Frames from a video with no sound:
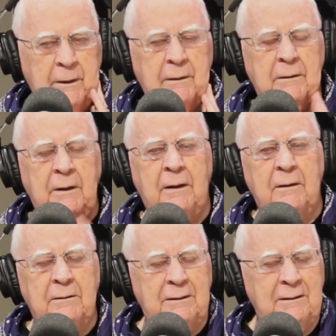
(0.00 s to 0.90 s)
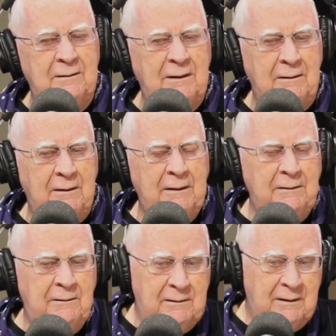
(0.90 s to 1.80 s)
yeah.
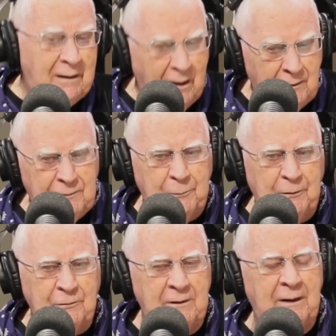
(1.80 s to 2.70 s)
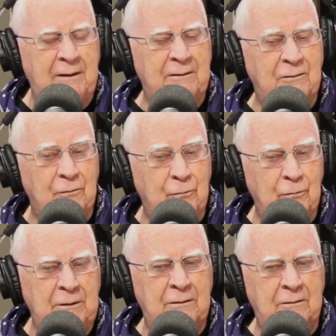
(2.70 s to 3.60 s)
The cult of personality is a
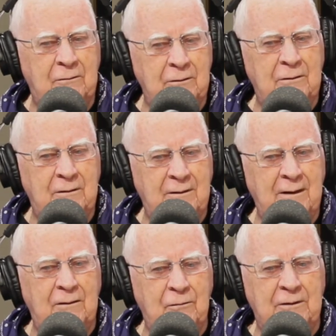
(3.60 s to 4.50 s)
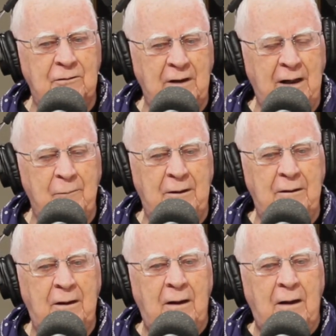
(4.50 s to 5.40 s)
real good thing to
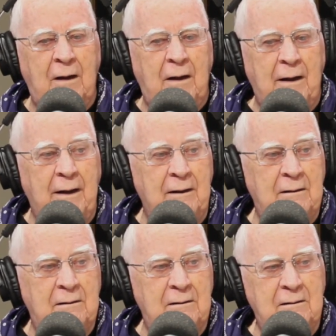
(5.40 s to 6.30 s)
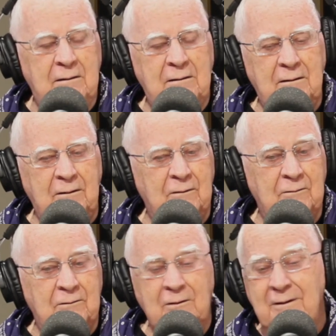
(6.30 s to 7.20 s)
examine. And,
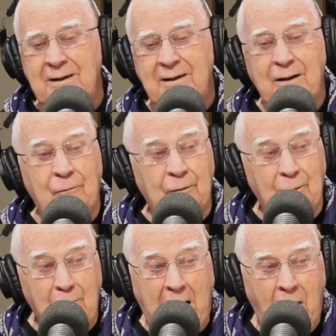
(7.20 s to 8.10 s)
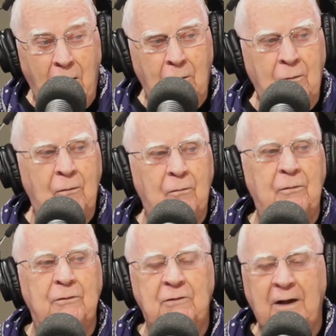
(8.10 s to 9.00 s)
certainly like with Mao,
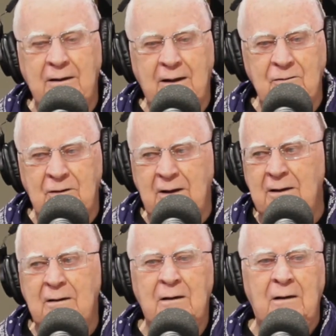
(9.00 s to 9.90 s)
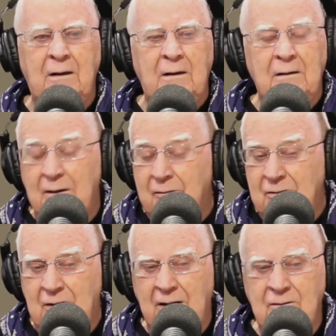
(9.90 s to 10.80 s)
with Chiang Kai-shek,
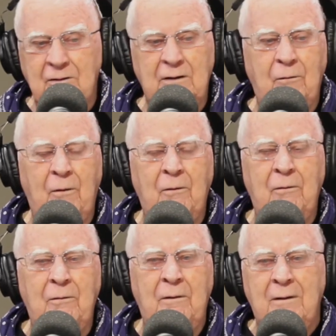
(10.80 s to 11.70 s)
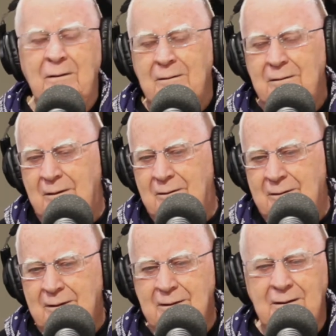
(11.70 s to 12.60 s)
even Zhangjiaguo,
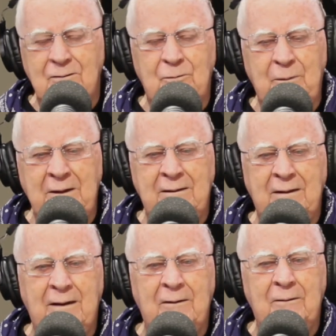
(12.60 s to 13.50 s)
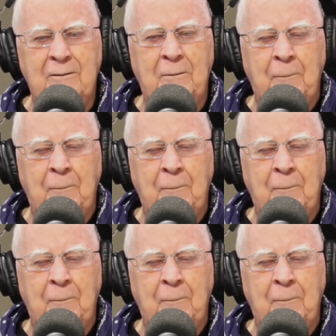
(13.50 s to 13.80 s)
it has been there.